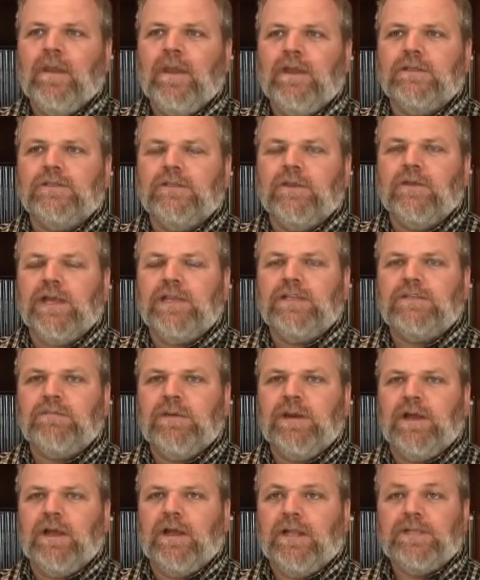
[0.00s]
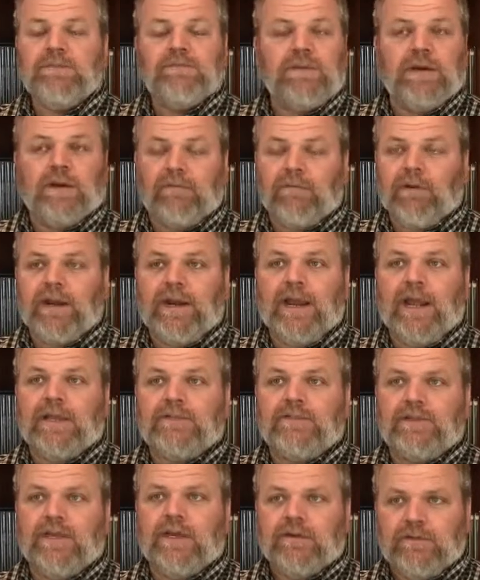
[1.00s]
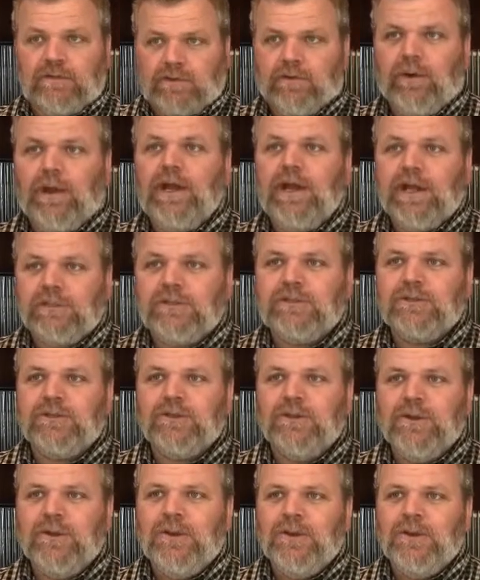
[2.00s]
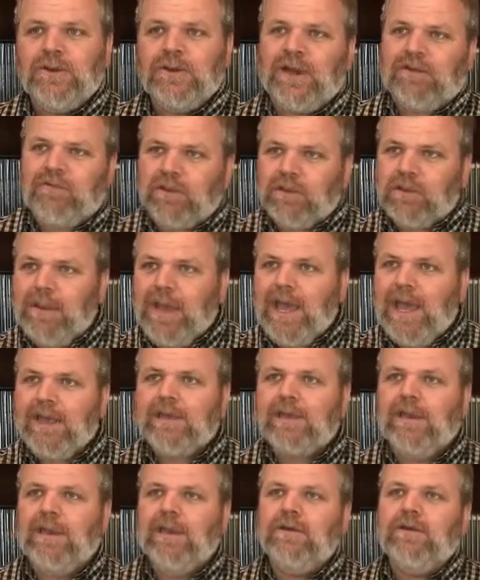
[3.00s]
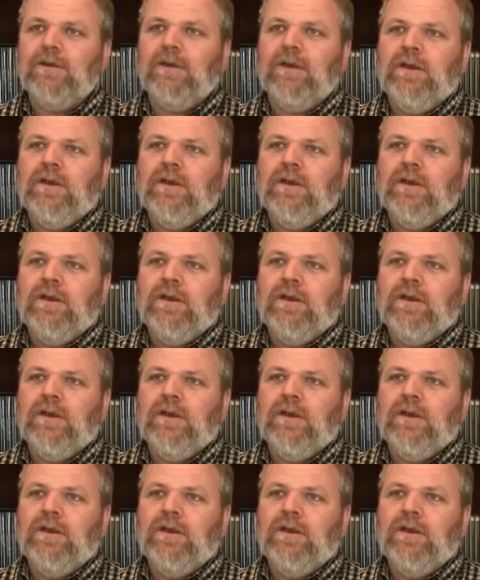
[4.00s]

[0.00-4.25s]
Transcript: So that's been a great asset to us, kind of on the back end,